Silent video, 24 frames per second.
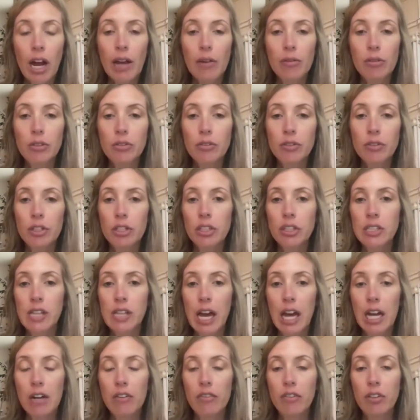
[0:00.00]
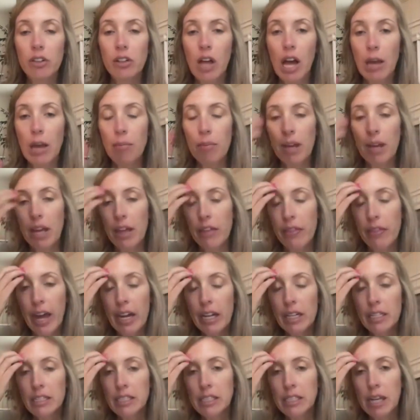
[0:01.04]
I was really just out of alignment. And
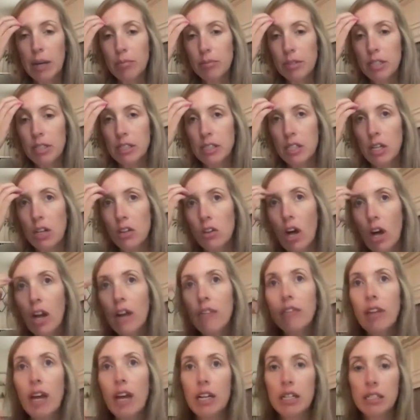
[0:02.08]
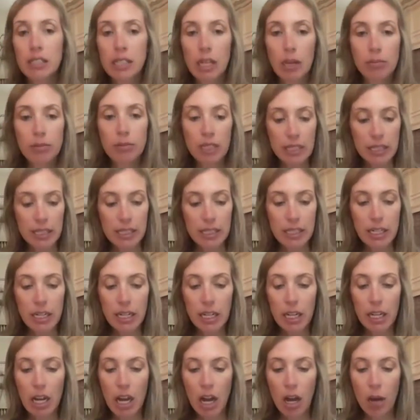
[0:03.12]
that acceptance, a lot of that acceptance
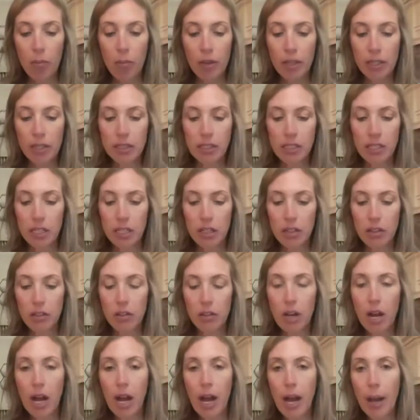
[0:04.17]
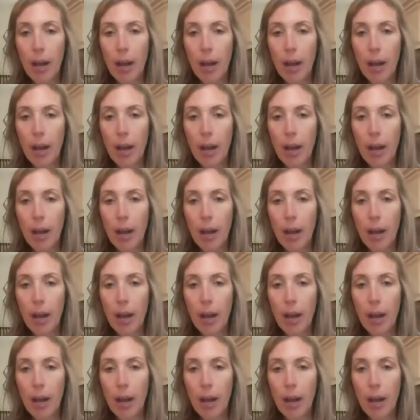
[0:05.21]
didn't come until